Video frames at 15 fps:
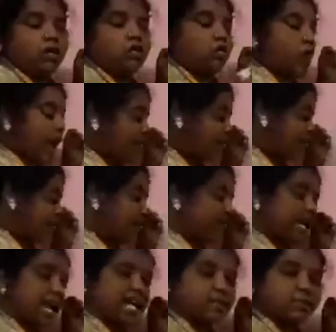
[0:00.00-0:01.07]
So after
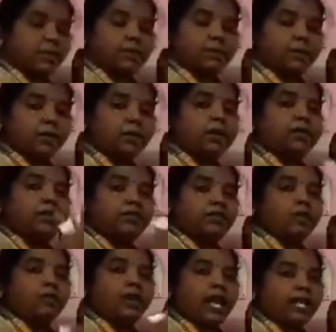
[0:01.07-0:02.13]
it has been burned, the
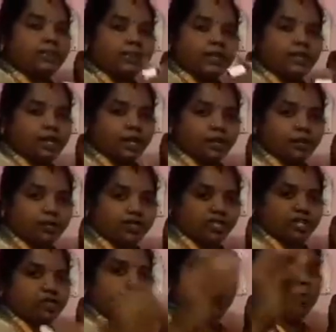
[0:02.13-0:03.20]
fuel has been reduced.
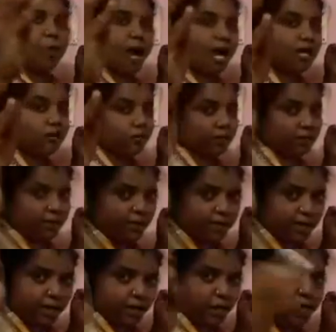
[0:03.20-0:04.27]
So mass will be
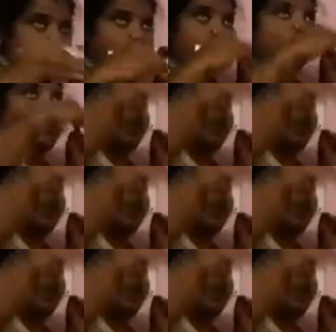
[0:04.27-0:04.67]
reduced